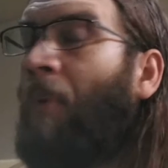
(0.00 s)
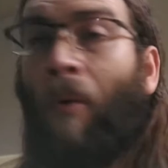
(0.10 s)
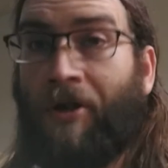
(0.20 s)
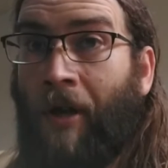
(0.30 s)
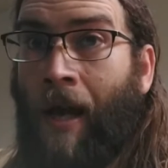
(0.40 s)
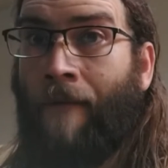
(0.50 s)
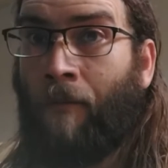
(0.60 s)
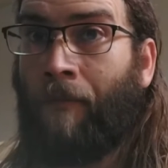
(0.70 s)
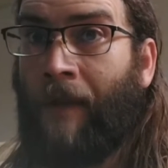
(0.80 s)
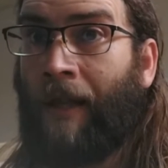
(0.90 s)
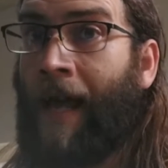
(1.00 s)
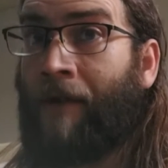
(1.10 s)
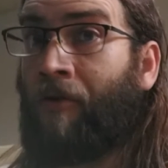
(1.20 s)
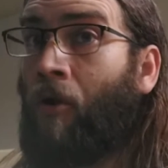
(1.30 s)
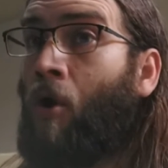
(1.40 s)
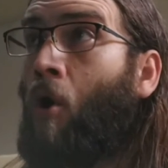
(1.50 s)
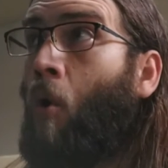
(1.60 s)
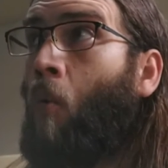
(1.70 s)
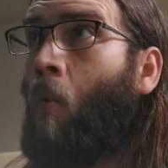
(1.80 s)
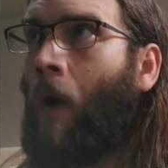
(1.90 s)
but once you have them, they last
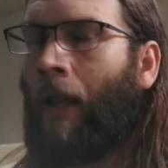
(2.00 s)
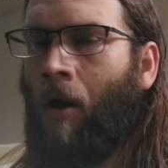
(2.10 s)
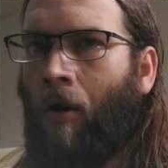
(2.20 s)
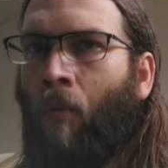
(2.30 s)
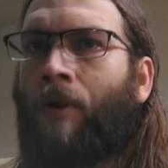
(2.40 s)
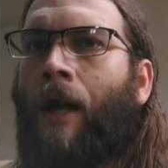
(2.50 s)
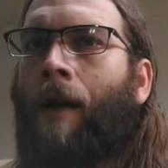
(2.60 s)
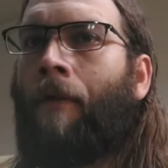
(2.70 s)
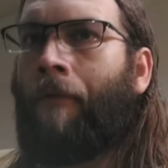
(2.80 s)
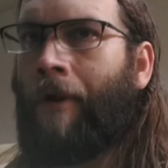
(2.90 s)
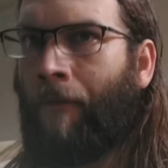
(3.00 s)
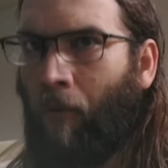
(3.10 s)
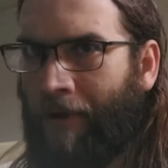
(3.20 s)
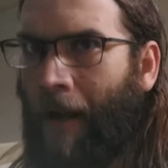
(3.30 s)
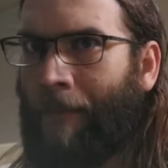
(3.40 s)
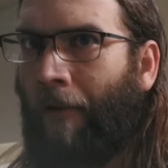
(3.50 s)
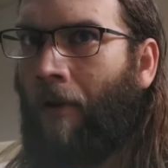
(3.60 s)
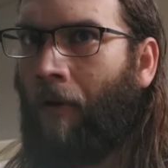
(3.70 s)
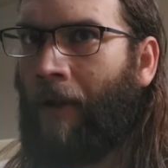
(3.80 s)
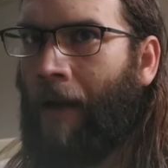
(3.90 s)
way longer. We're talking three to four times
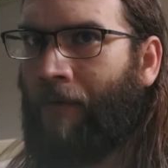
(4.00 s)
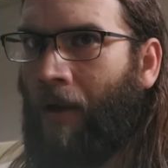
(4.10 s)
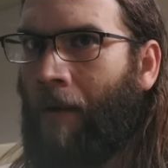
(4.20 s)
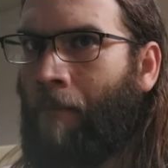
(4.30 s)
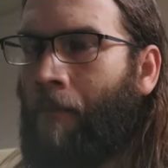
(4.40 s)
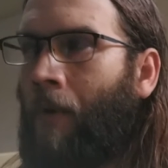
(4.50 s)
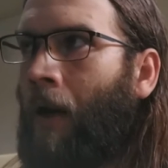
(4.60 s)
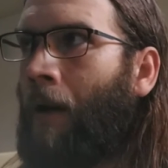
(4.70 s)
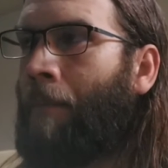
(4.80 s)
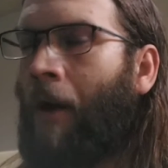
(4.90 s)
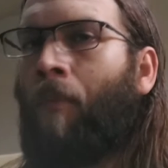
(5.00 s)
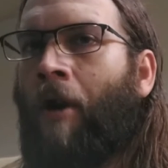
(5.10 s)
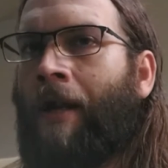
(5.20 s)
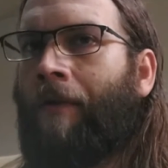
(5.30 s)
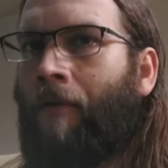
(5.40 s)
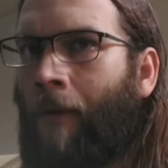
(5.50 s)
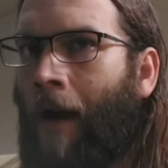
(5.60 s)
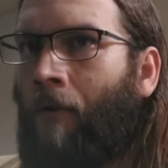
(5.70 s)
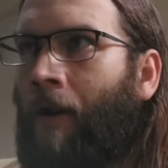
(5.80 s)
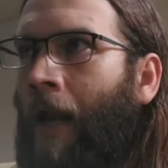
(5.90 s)
longer lifetime. Uh, better braking
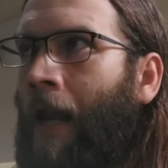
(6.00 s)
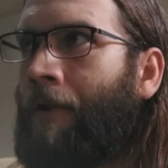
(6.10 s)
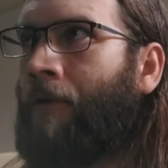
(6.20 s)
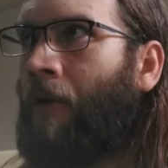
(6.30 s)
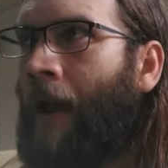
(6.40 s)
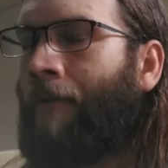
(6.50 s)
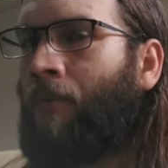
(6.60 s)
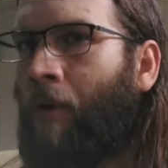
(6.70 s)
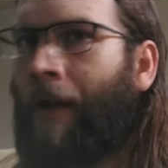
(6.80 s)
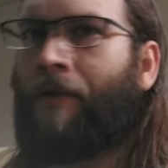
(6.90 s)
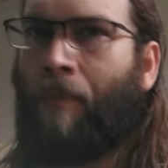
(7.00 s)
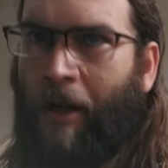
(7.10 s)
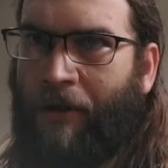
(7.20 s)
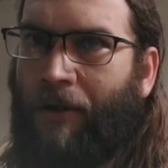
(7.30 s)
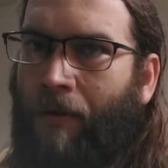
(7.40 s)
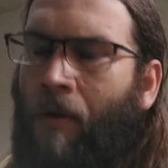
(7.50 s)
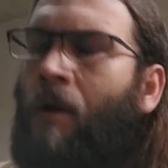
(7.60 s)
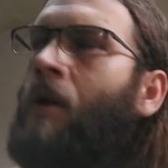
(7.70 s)
throughout, and you don't have to brake as much.